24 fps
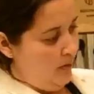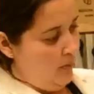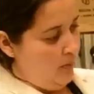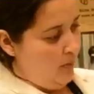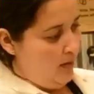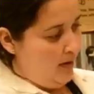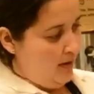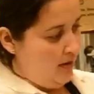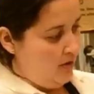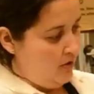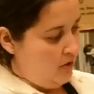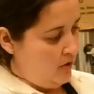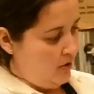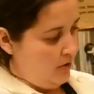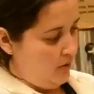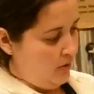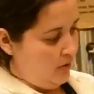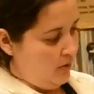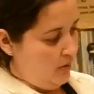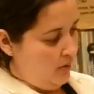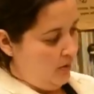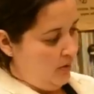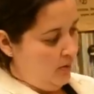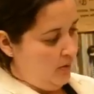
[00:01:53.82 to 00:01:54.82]
After the
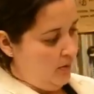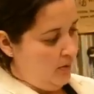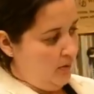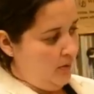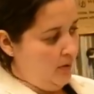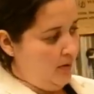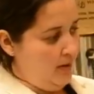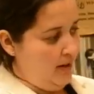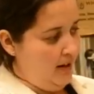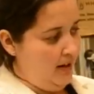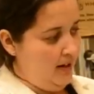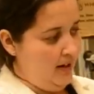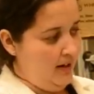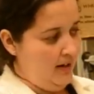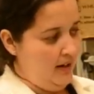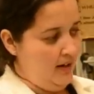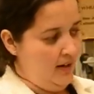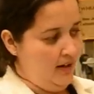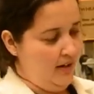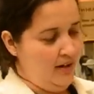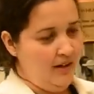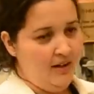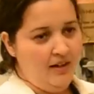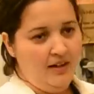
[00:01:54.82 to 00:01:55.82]
mucilage powder is
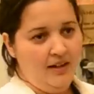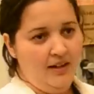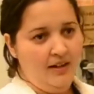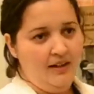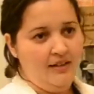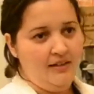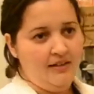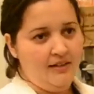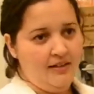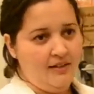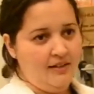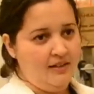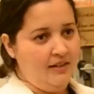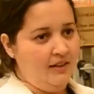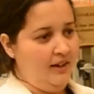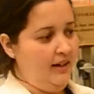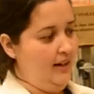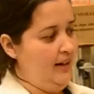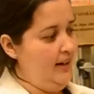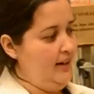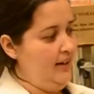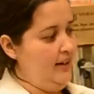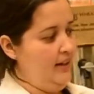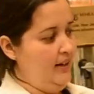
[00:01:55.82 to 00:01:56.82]
added to test tubes of
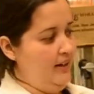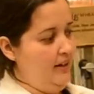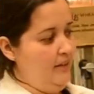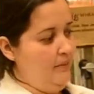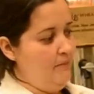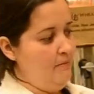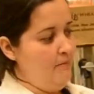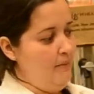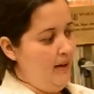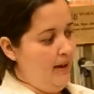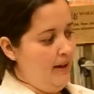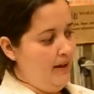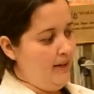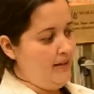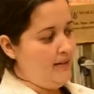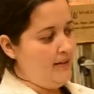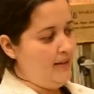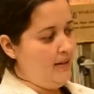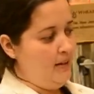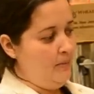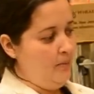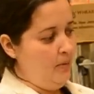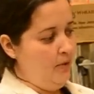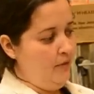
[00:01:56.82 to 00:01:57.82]
water and crude
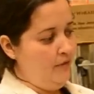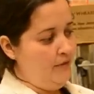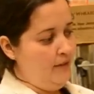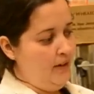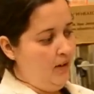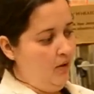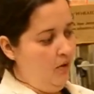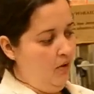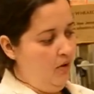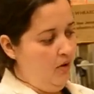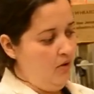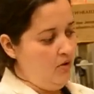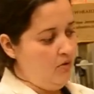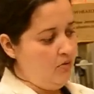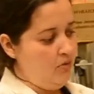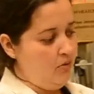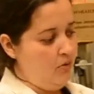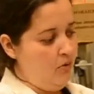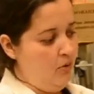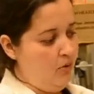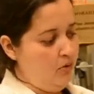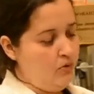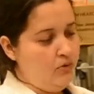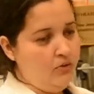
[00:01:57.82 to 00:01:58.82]
oil and shaken,
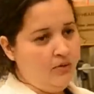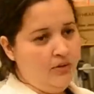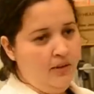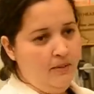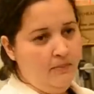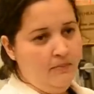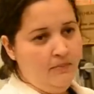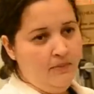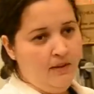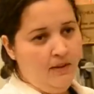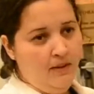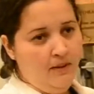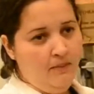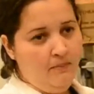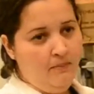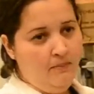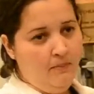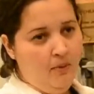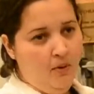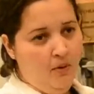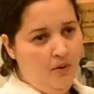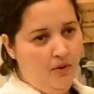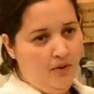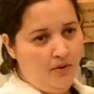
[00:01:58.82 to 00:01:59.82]
simulating
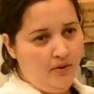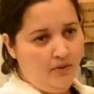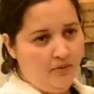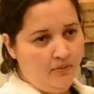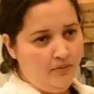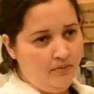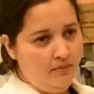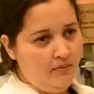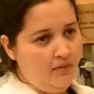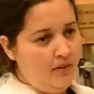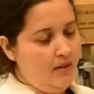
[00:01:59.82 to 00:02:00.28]
wave action,